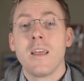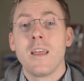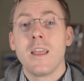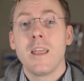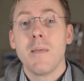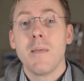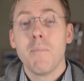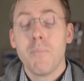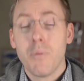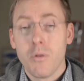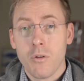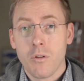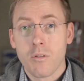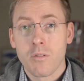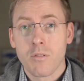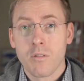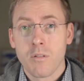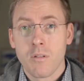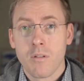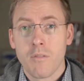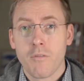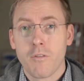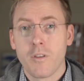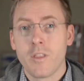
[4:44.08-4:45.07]
impulse
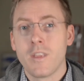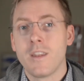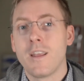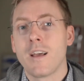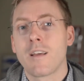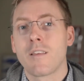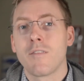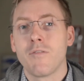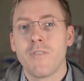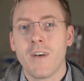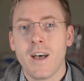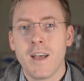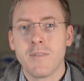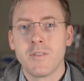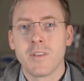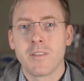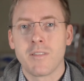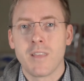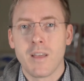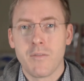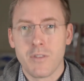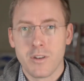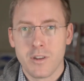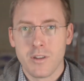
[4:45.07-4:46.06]
for the next 5 to
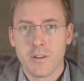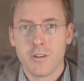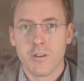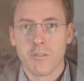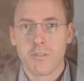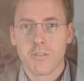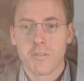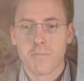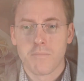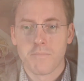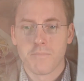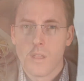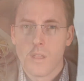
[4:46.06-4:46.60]
7 years.